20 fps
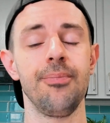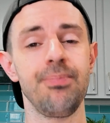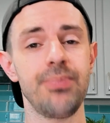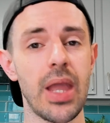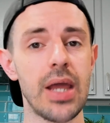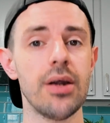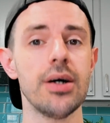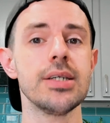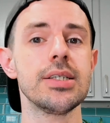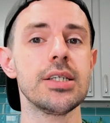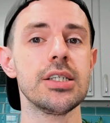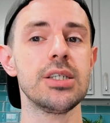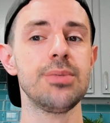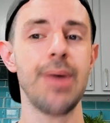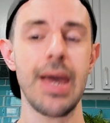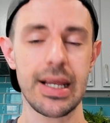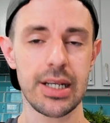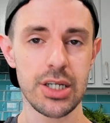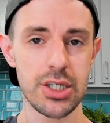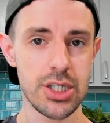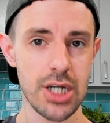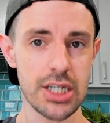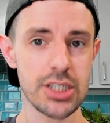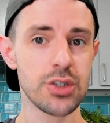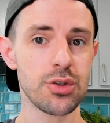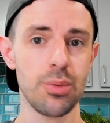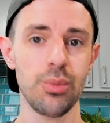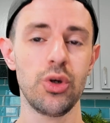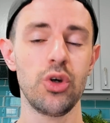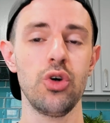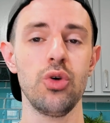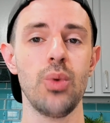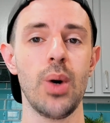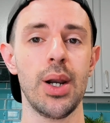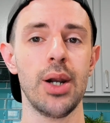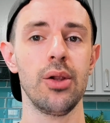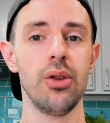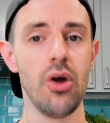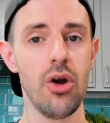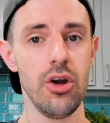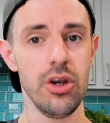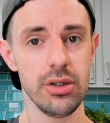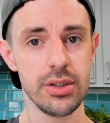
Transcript: And I suspect just from Q1 alone,